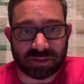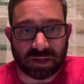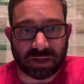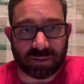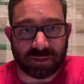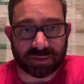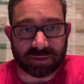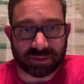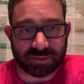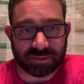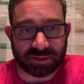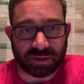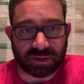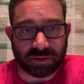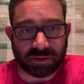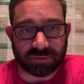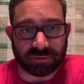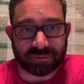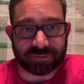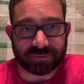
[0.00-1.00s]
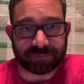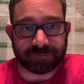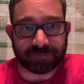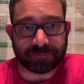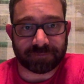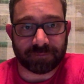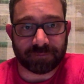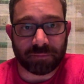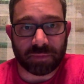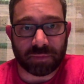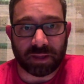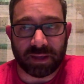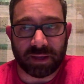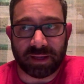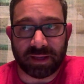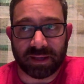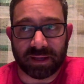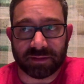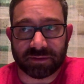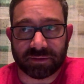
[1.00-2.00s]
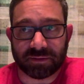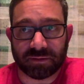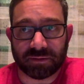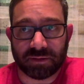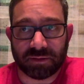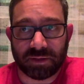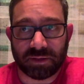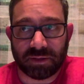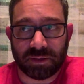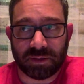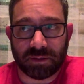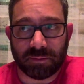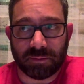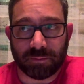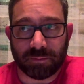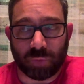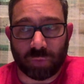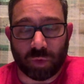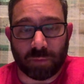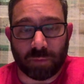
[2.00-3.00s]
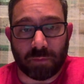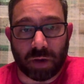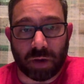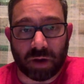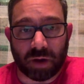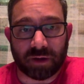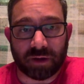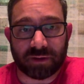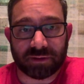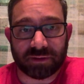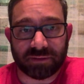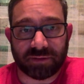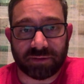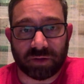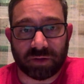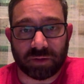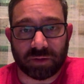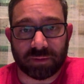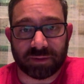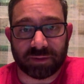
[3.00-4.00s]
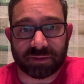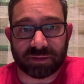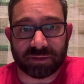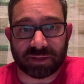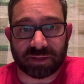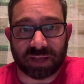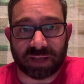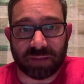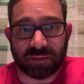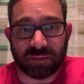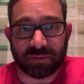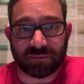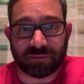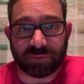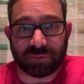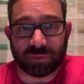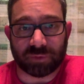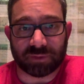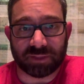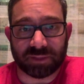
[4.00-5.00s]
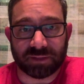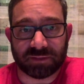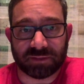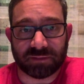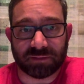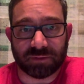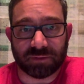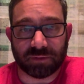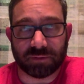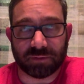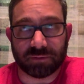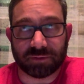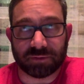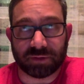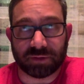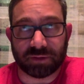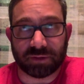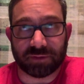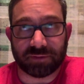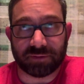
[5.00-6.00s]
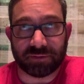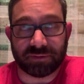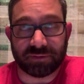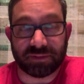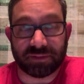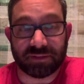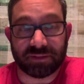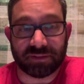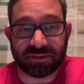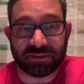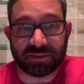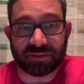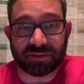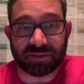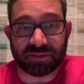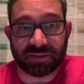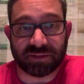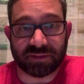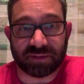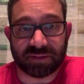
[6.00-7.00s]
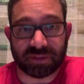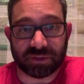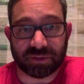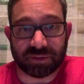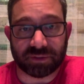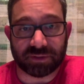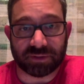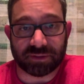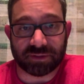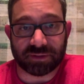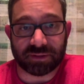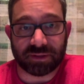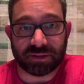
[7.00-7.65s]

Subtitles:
Thomas himself against more modern developments that came in the 15th and 16th centuries